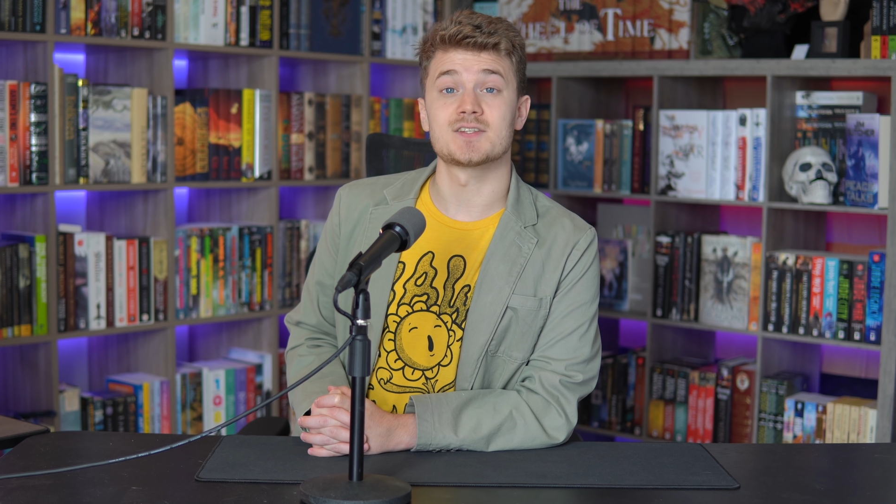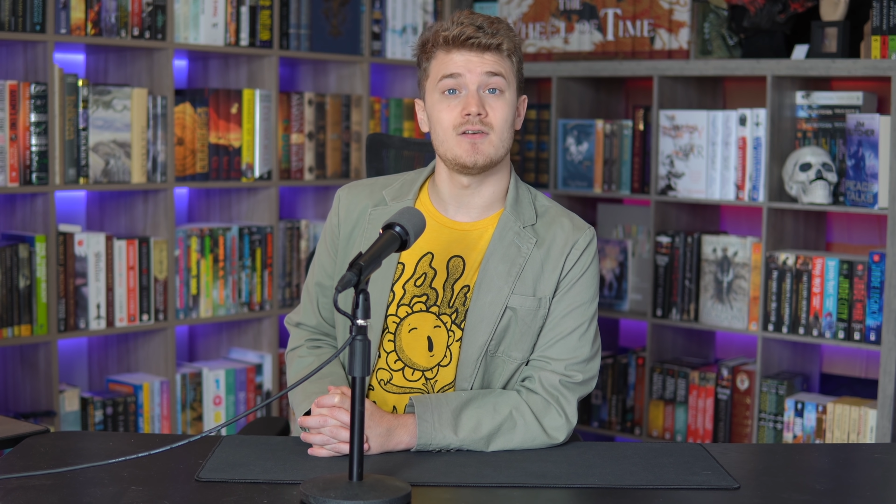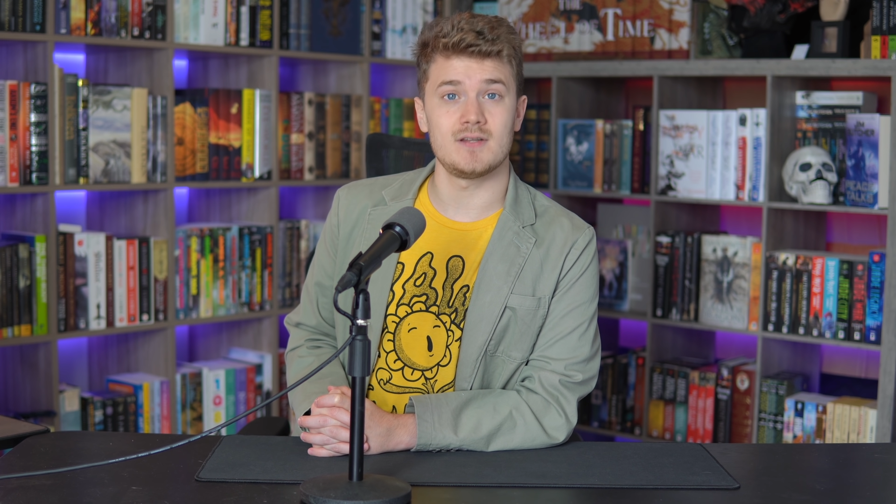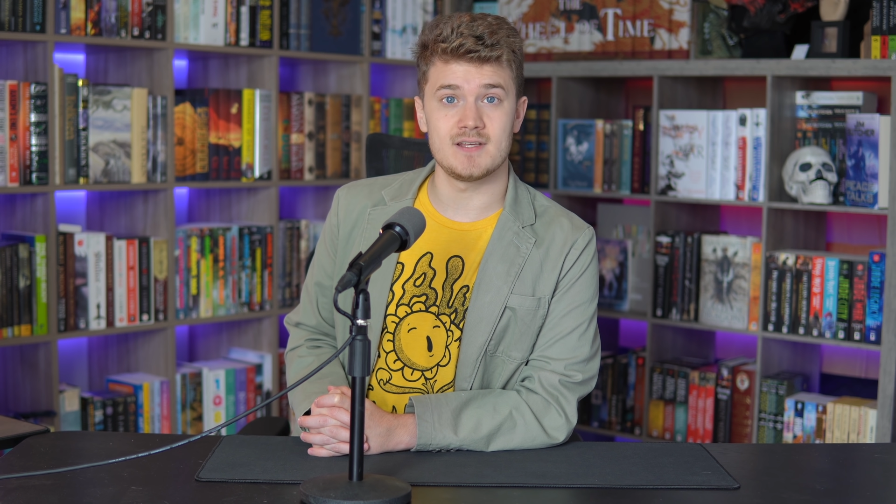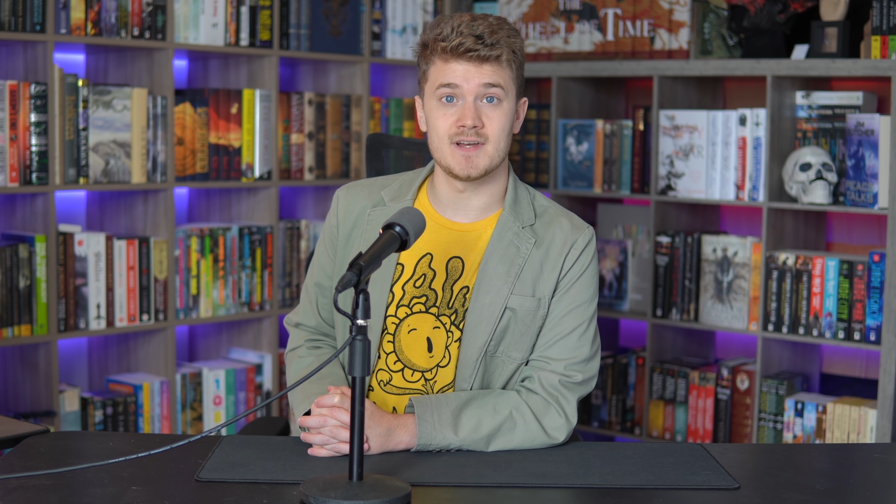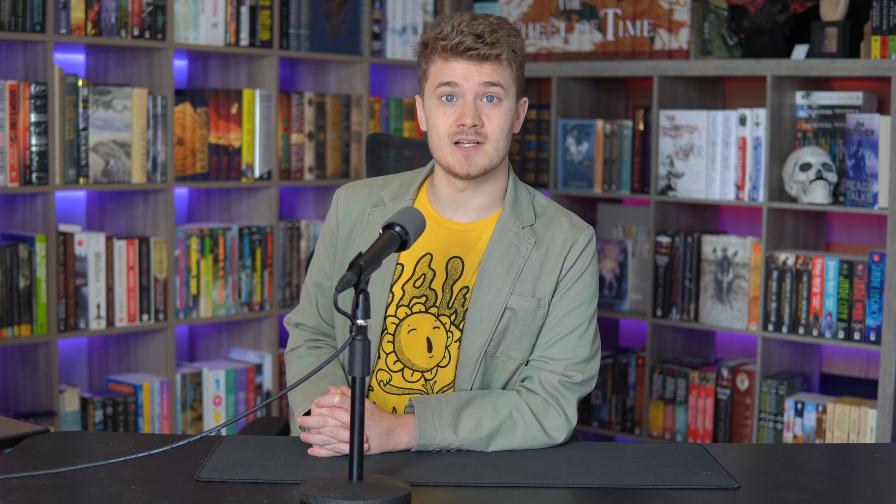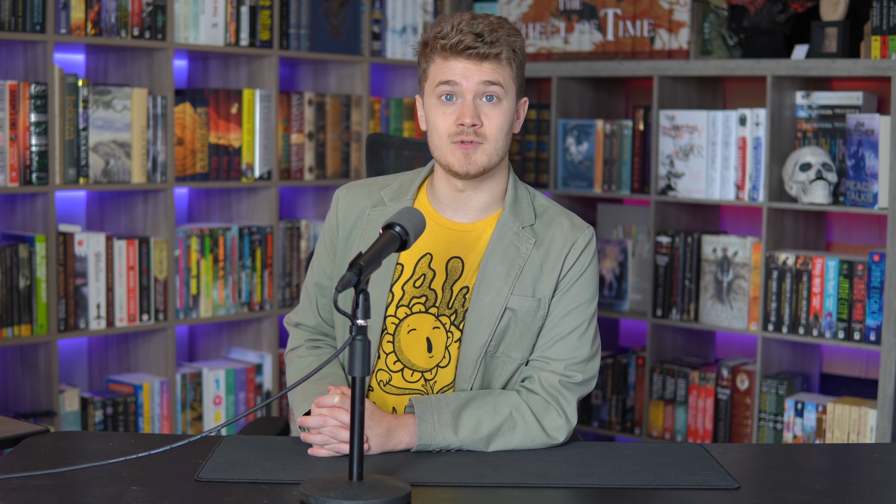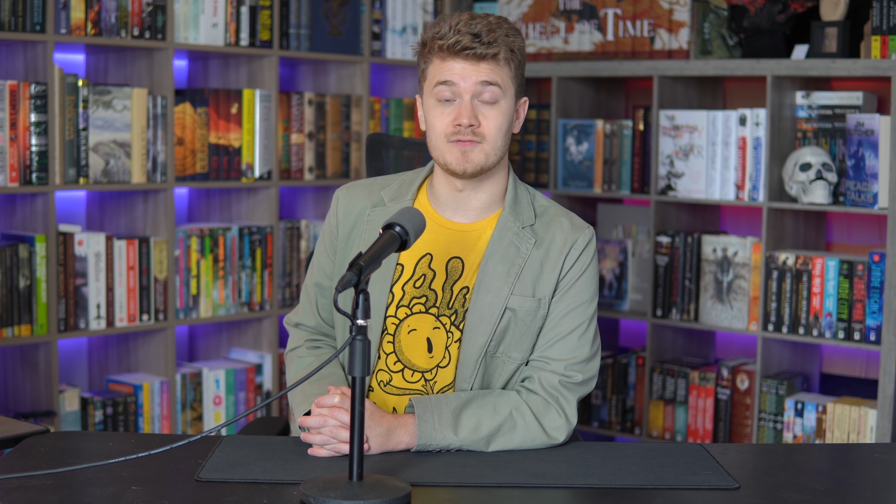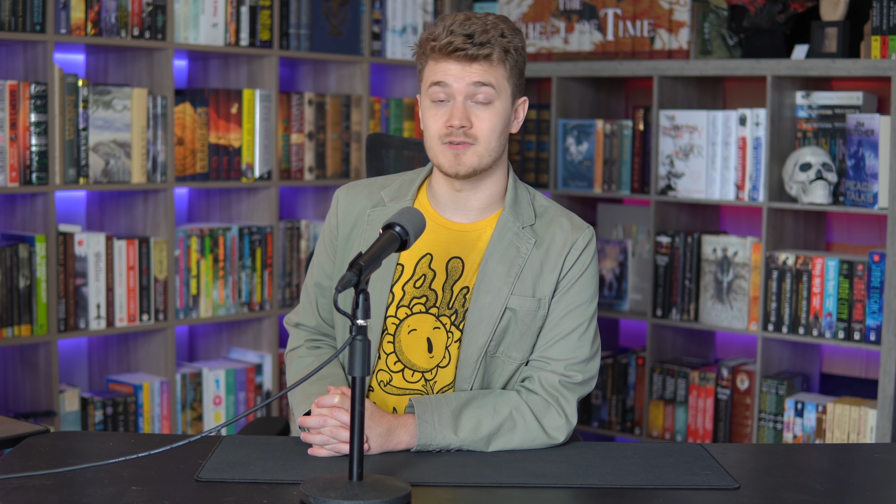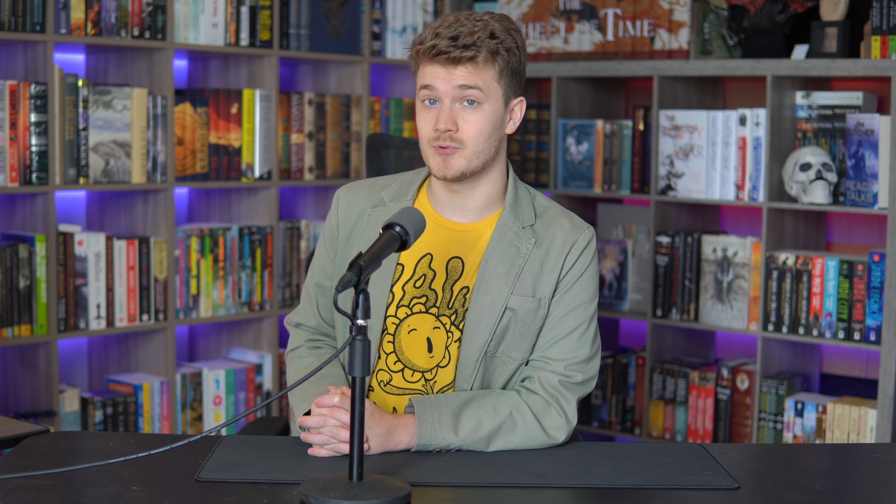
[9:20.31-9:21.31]
it's currently
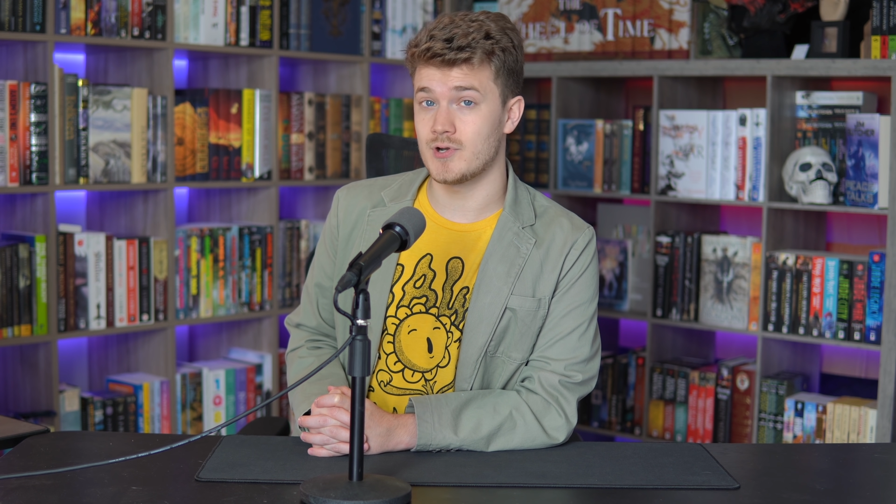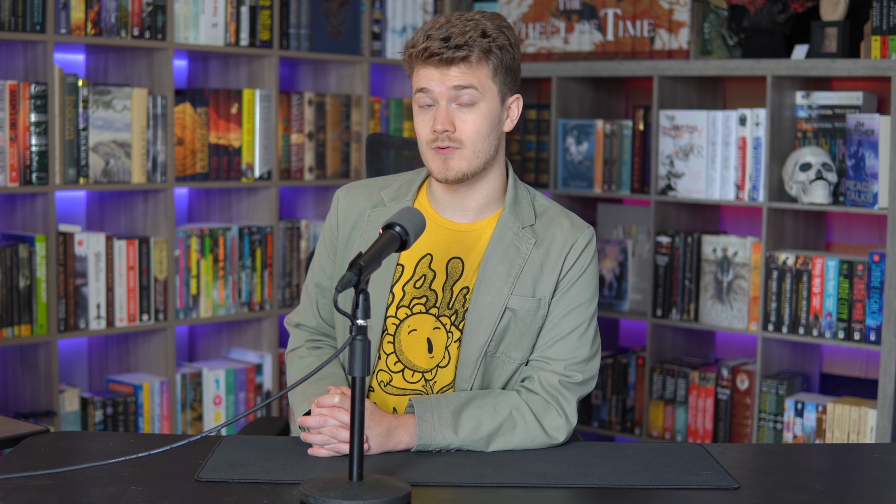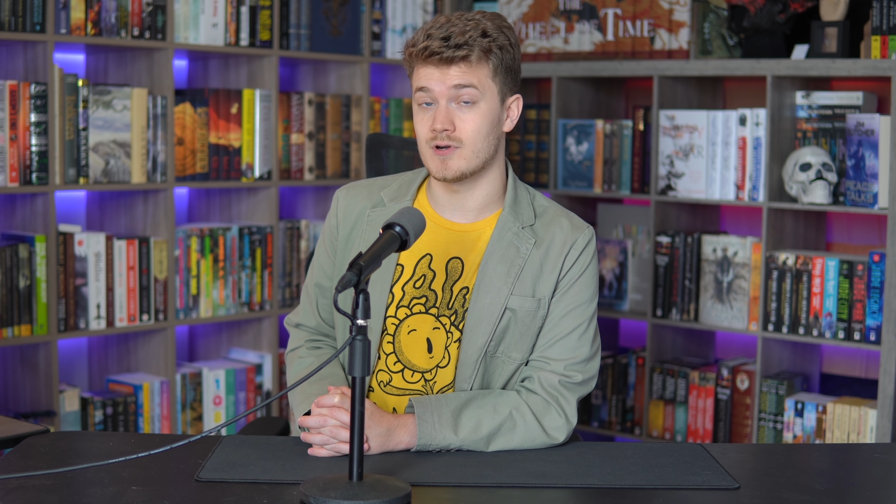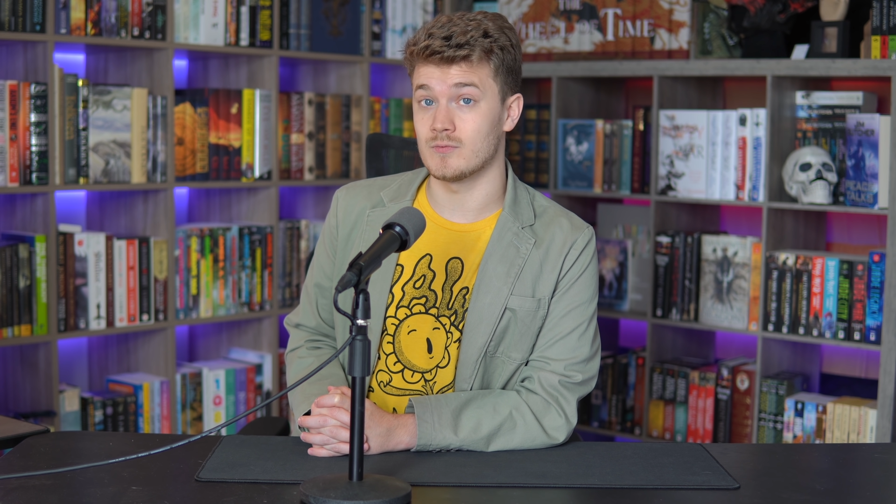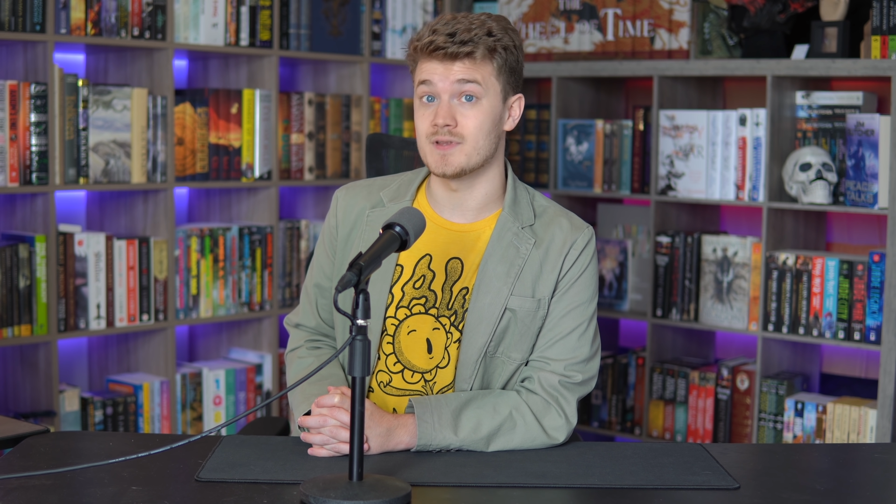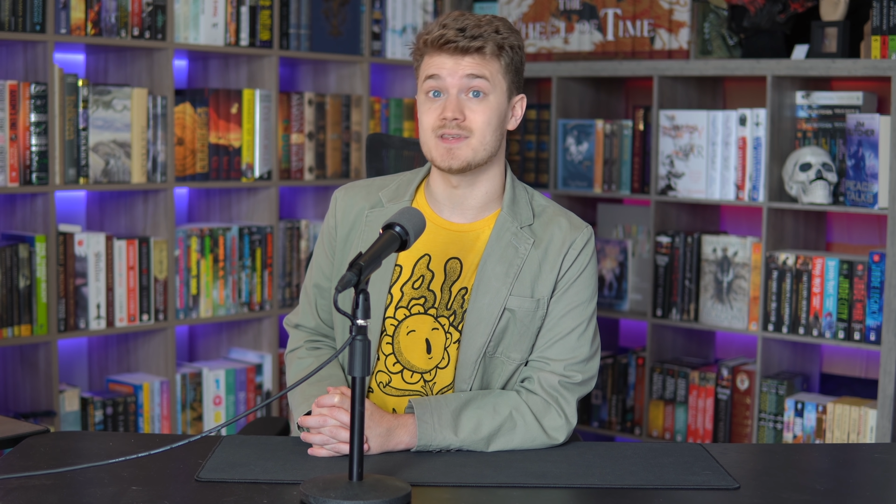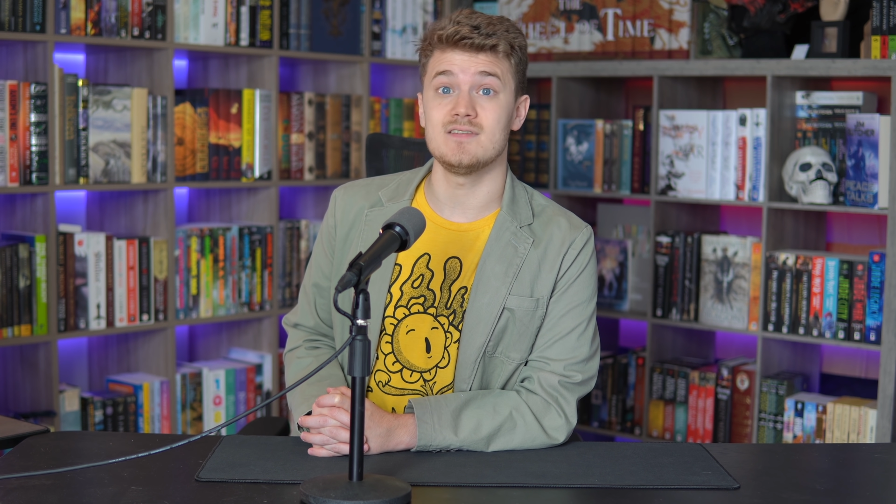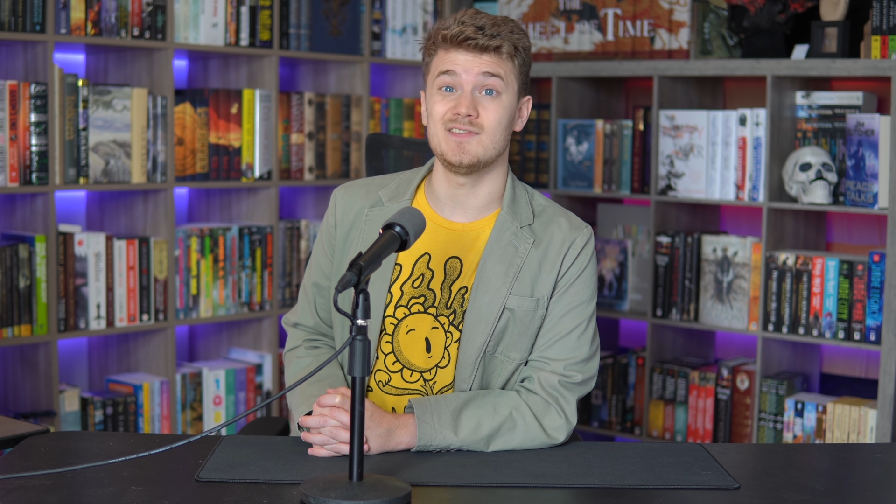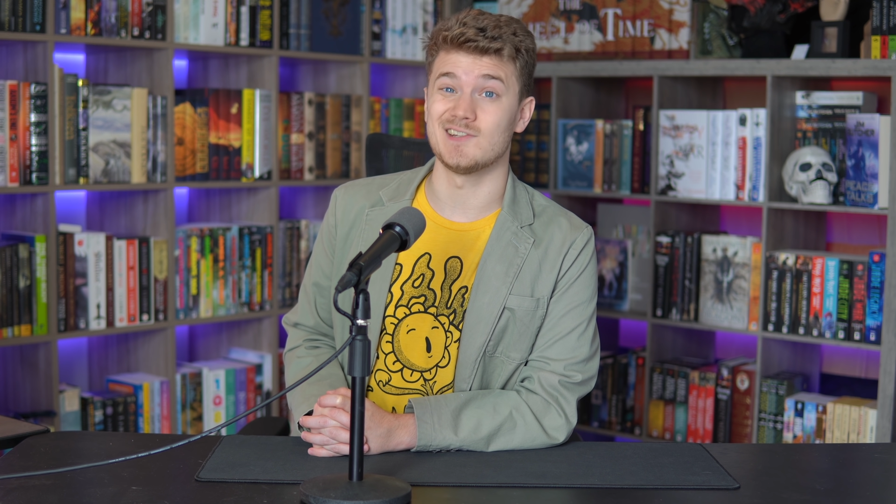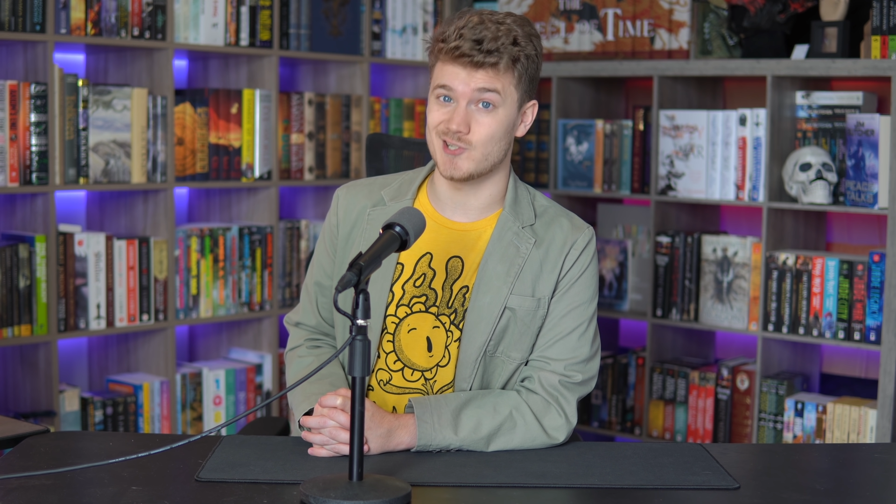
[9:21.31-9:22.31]
available for pre-order with
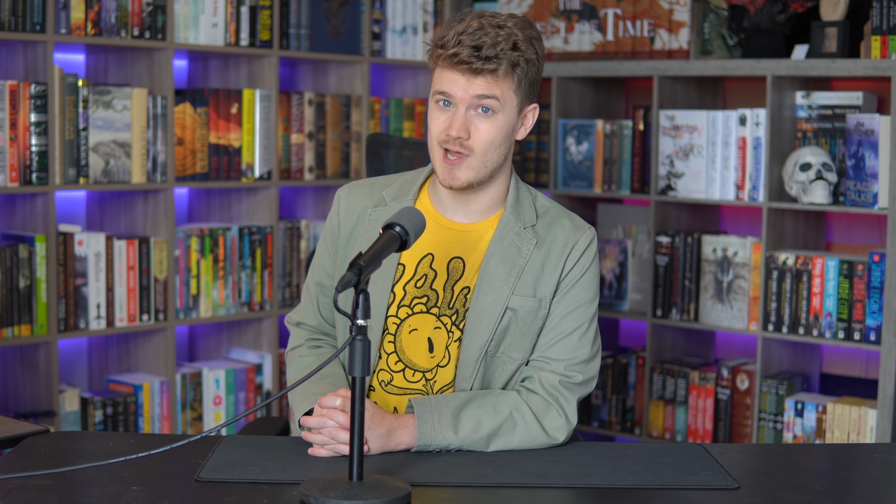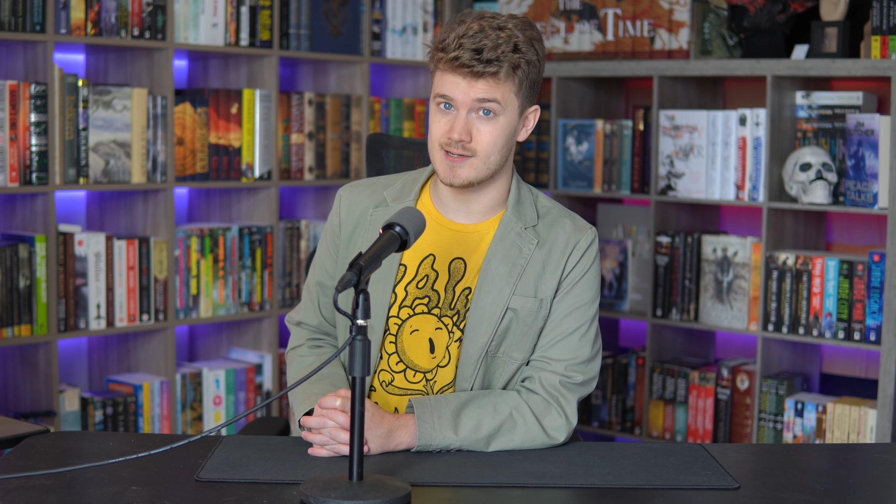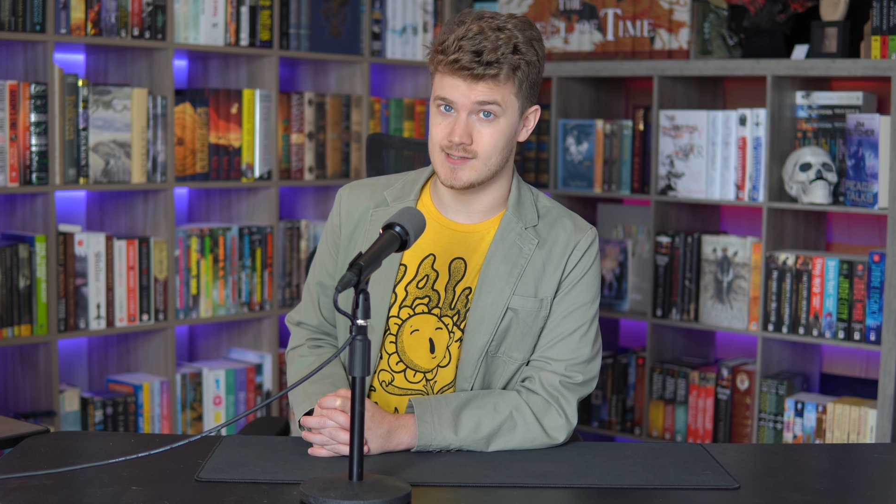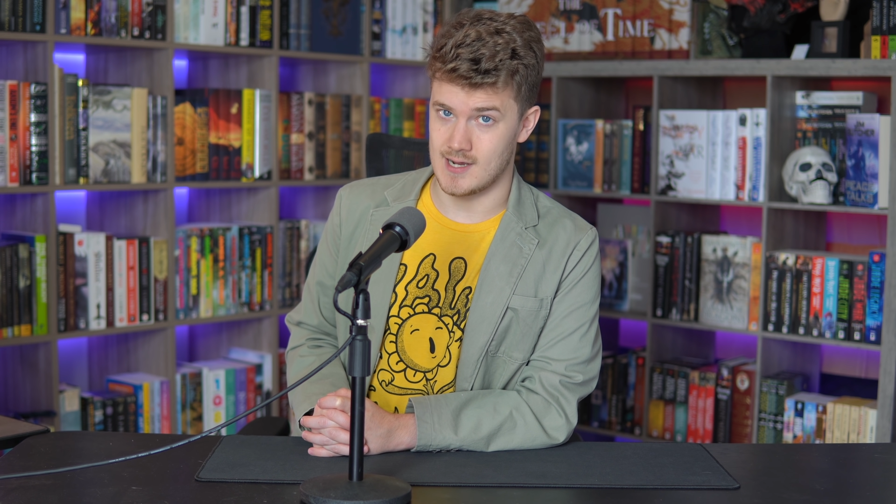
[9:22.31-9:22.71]
even signed